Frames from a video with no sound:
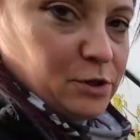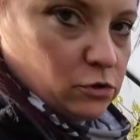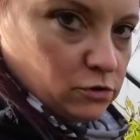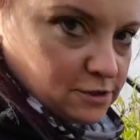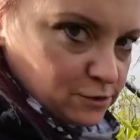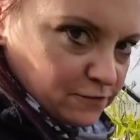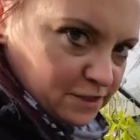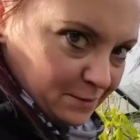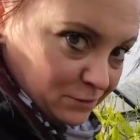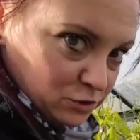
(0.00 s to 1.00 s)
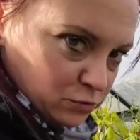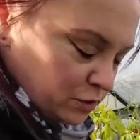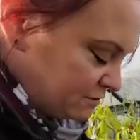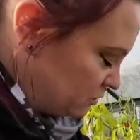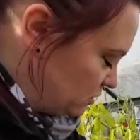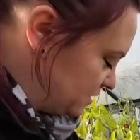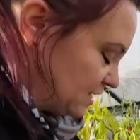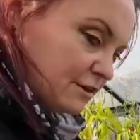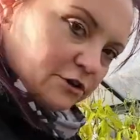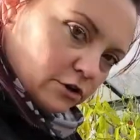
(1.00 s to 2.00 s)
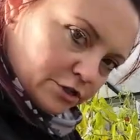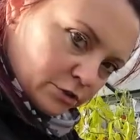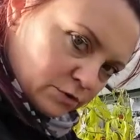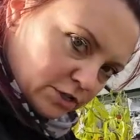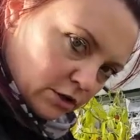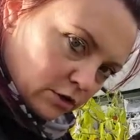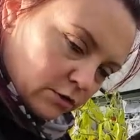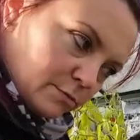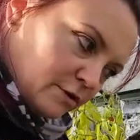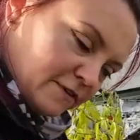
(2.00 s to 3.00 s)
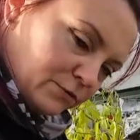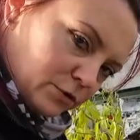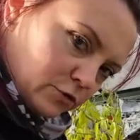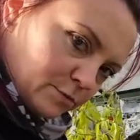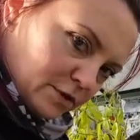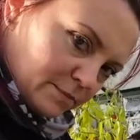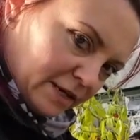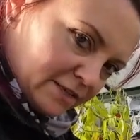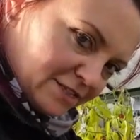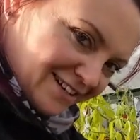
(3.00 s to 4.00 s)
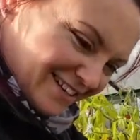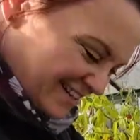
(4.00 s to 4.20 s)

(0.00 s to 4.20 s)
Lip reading: my old stuff. It's about 2-year-old is that. I thought I'd used it all up, but I found a couple of bags.